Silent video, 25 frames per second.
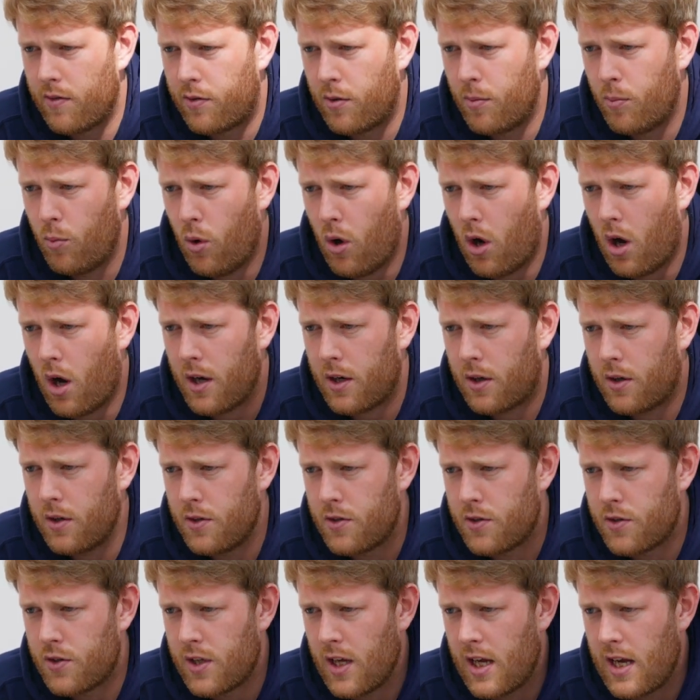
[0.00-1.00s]
From what I
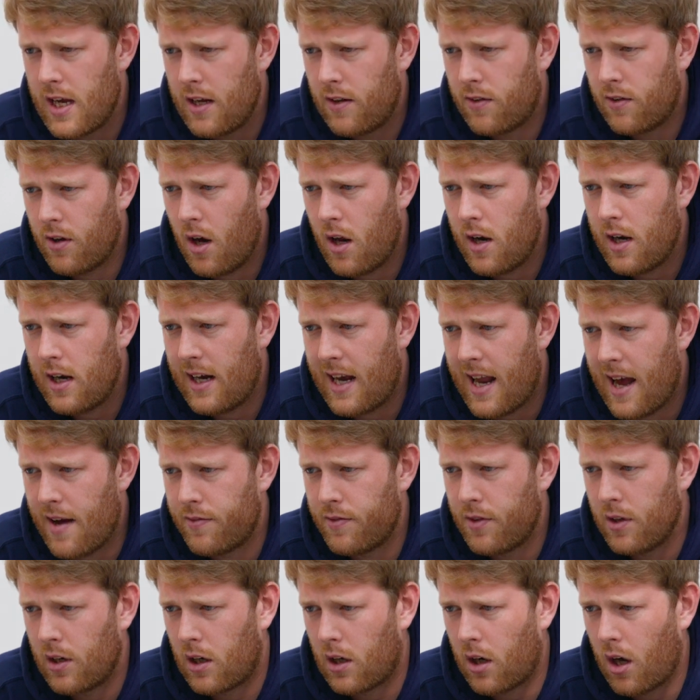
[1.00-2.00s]
could see, turning
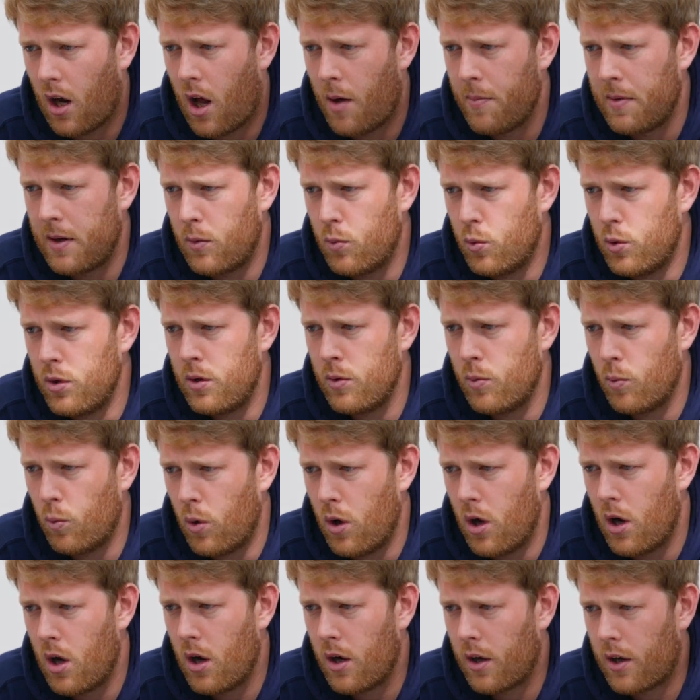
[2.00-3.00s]
left and climbing wouldn't
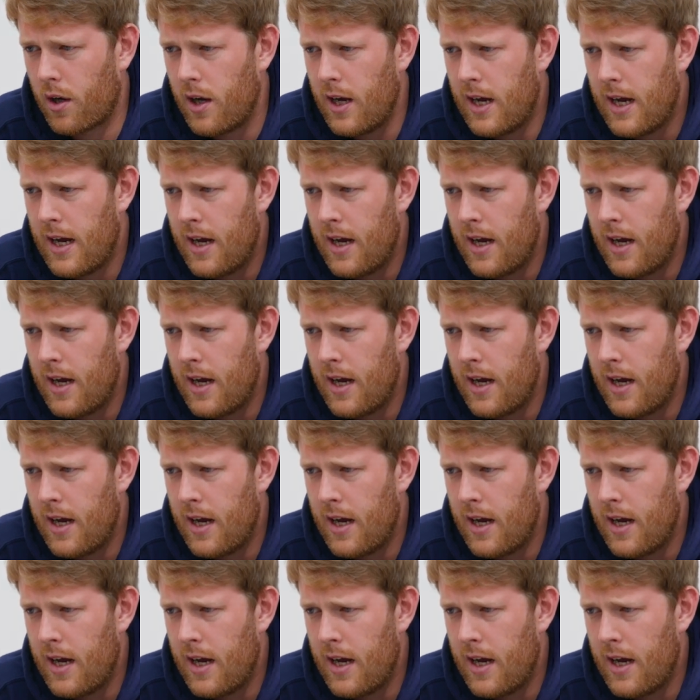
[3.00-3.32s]
work